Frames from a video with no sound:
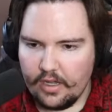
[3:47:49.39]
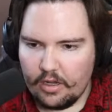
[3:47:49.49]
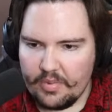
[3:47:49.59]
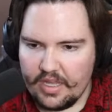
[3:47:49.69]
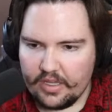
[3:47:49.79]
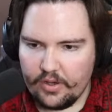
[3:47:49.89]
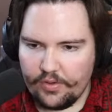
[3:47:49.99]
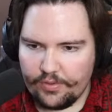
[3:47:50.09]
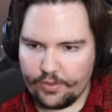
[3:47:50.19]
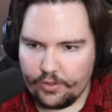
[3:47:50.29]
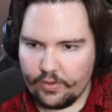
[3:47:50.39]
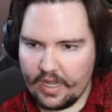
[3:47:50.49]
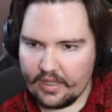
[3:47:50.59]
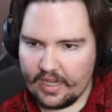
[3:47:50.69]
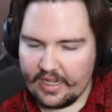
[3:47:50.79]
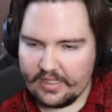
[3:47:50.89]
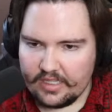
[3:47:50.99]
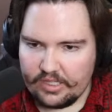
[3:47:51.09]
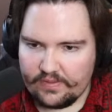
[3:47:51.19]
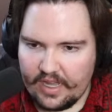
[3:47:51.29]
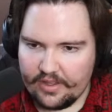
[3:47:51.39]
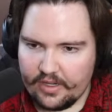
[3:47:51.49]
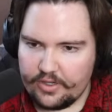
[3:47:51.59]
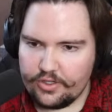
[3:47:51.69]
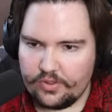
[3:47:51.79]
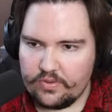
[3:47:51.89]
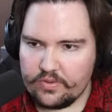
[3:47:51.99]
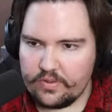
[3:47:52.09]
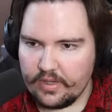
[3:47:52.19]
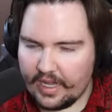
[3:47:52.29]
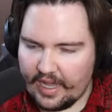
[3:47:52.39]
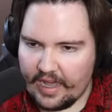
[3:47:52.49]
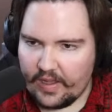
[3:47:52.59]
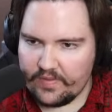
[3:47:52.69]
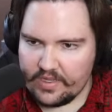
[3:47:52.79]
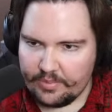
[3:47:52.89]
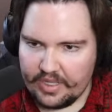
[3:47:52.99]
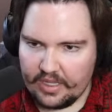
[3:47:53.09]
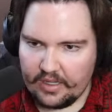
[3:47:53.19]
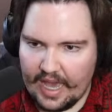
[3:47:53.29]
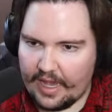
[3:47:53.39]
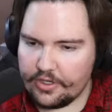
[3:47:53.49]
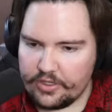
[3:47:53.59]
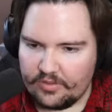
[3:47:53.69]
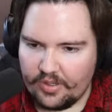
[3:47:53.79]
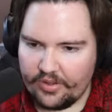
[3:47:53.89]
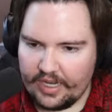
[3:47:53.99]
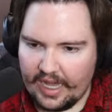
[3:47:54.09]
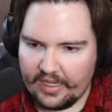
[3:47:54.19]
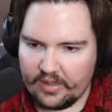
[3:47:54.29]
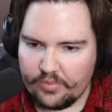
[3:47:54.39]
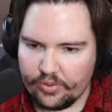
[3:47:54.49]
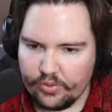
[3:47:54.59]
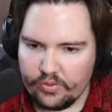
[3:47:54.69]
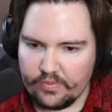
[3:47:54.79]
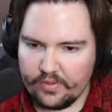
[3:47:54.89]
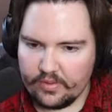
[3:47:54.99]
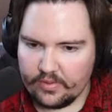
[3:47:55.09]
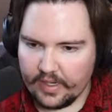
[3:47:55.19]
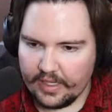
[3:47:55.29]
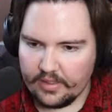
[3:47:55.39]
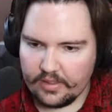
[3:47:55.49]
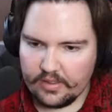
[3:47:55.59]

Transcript: I mean, they go through and they identify their issues. I have something actionable that I can improve, right?